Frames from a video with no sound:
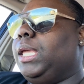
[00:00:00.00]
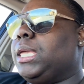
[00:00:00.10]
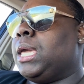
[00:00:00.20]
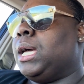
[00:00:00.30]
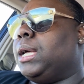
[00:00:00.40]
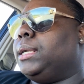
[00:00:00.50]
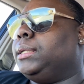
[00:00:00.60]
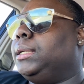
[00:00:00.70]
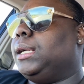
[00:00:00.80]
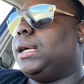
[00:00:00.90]
yeah,
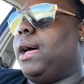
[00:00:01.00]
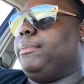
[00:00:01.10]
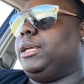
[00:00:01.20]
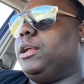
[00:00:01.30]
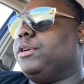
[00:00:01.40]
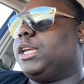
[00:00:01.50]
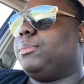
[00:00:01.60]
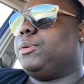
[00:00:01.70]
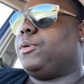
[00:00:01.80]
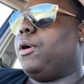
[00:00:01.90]
I mean, don't get me
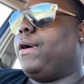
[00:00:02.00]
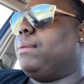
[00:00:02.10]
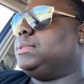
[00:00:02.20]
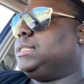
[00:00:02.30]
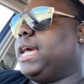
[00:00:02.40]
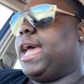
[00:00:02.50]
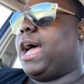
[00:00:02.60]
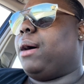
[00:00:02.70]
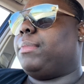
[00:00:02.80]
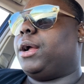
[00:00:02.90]
wrong. I'm sad.
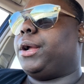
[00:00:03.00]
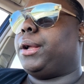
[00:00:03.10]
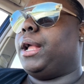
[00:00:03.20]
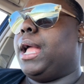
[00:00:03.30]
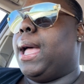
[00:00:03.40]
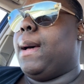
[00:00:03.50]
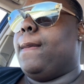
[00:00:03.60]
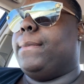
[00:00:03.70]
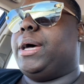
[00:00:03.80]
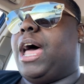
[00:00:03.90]
I'm hurt.
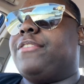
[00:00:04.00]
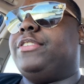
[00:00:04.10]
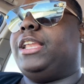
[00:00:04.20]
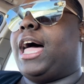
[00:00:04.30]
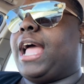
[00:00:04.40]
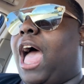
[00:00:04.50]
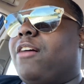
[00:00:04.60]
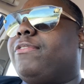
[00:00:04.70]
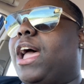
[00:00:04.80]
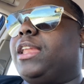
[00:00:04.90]
But I feel like I
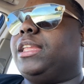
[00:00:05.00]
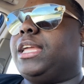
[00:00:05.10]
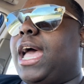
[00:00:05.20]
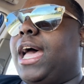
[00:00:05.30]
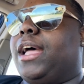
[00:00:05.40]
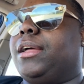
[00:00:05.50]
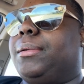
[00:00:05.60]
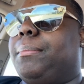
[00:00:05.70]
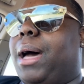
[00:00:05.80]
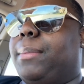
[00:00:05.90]
finally got
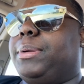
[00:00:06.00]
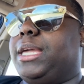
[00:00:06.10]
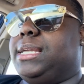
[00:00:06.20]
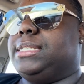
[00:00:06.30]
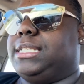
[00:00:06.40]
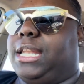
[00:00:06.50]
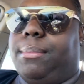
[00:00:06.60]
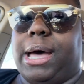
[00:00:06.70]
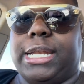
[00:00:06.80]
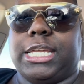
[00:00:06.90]
my peace and I'm
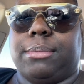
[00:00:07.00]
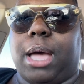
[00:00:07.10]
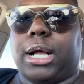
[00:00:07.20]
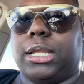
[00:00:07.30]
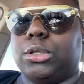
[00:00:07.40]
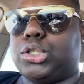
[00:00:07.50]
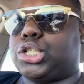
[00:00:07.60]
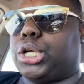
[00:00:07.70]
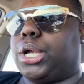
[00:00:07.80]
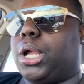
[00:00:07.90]
about to get my
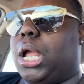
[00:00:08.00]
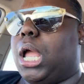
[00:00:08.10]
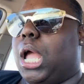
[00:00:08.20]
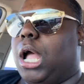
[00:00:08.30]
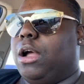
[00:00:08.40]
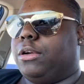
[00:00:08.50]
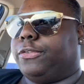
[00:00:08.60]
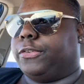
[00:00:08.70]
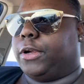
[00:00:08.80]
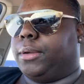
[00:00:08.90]
closure
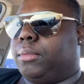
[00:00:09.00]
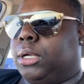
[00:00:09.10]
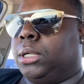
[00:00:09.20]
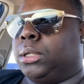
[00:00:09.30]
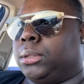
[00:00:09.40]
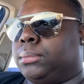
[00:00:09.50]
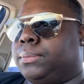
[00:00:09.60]
from um,